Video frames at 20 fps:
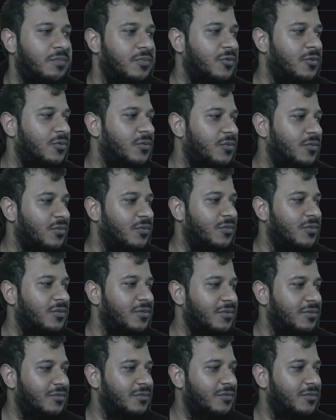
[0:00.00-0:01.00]
Oh.
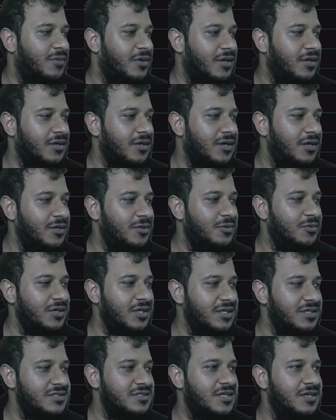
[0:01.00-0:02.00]
You
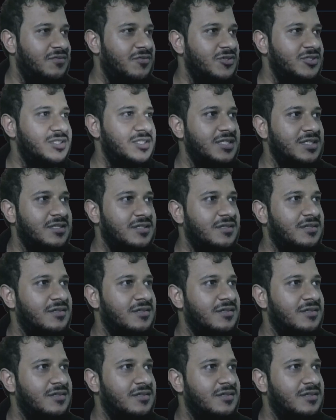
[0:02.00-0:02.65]
guys are watching.